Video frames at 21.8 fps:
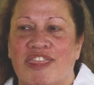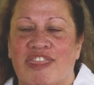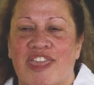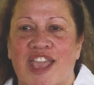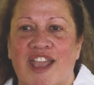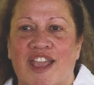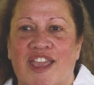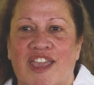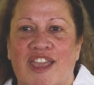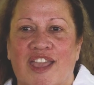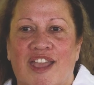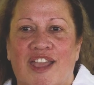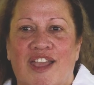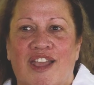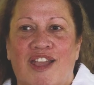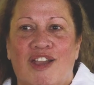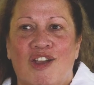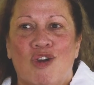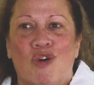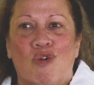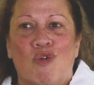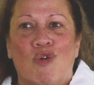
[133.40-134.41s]
think,
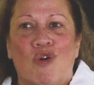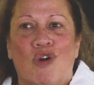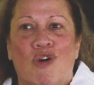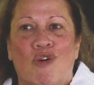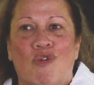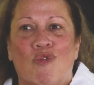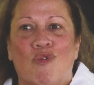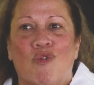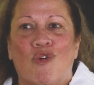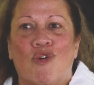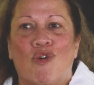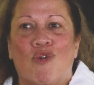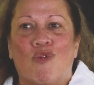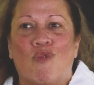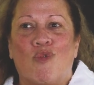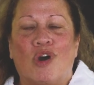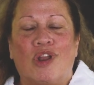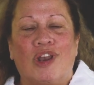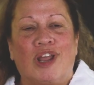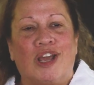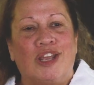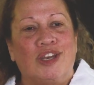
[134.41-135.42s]

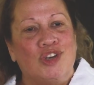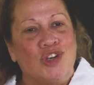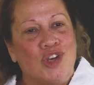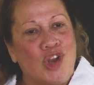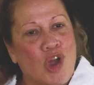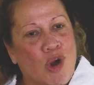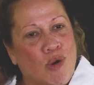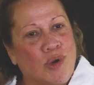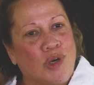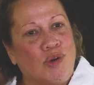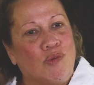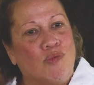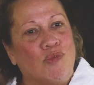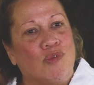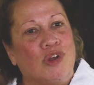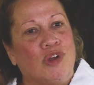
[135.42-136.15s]
while I know it